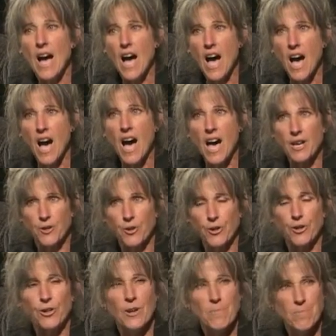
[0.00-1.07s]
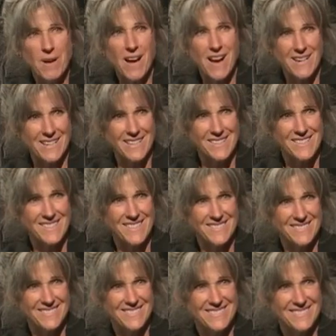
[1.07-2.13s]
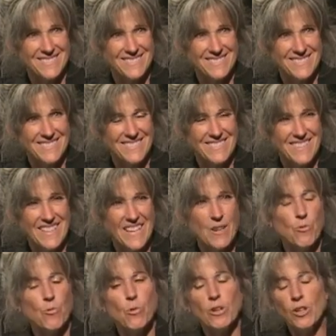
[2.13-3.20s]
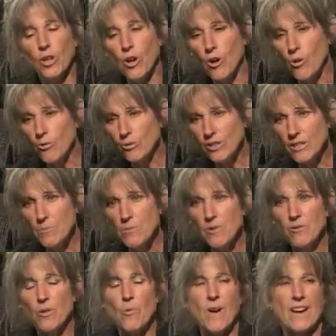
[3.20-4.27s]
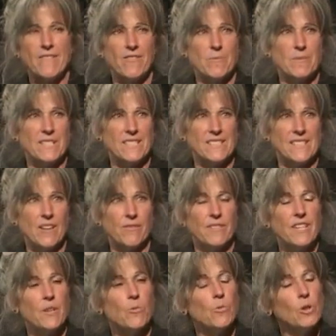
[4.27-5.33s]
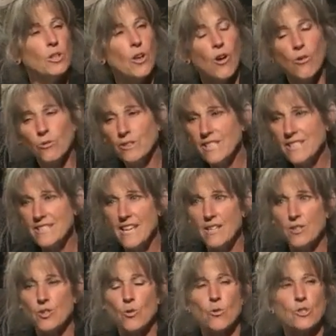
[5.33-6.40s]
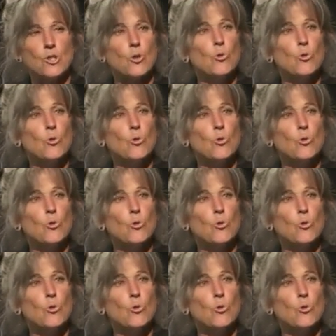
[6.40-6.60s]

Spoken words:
hotter pockets. It will only move away from itself. It will only tend towards